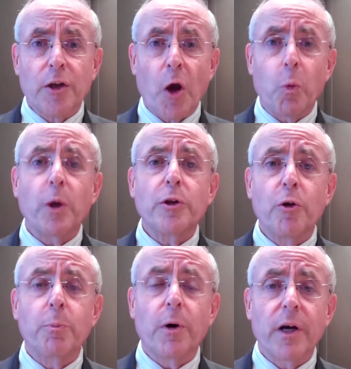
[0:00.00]
Know what
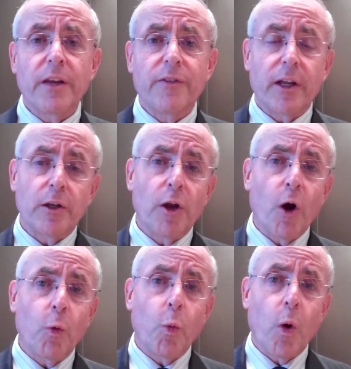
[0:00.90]
you believe in.
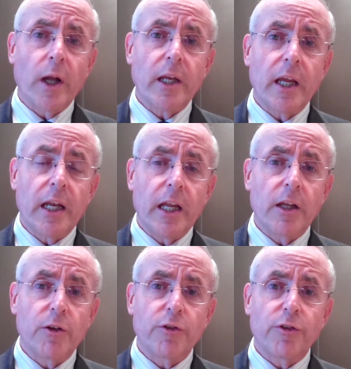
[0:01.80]
Know what it
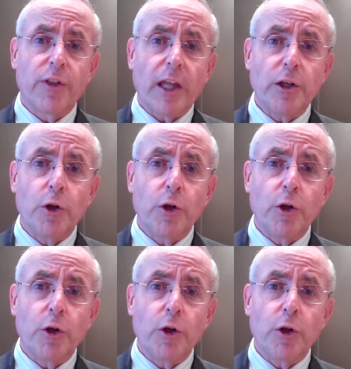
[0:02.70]
is that